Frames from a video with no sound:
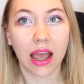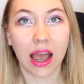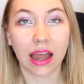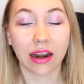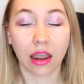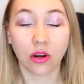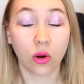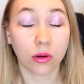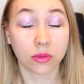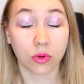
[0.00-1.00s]
And I
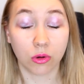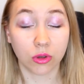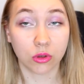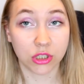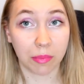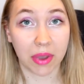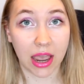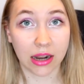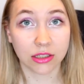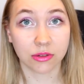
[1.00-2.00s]
knew I was going to
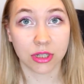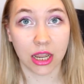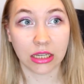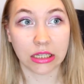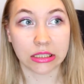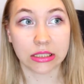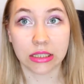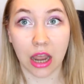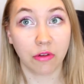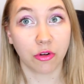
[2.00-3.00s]
Japan, so it's like it's
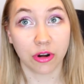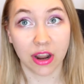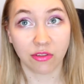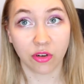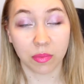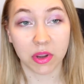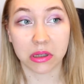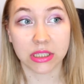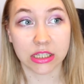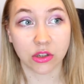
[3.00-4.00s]
now or never,
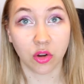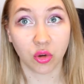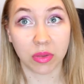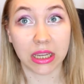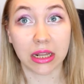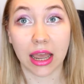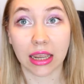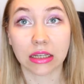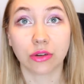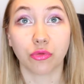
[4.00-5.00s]
because it's going to be
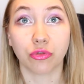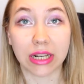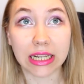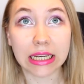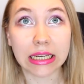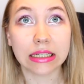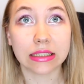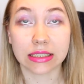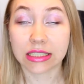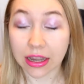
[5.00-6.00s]
like really
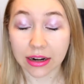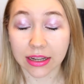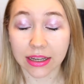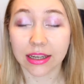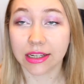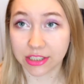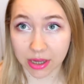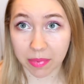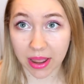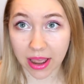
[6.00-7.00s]
sunny in
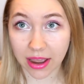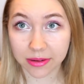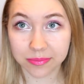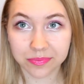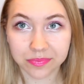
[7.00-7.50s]
Japan.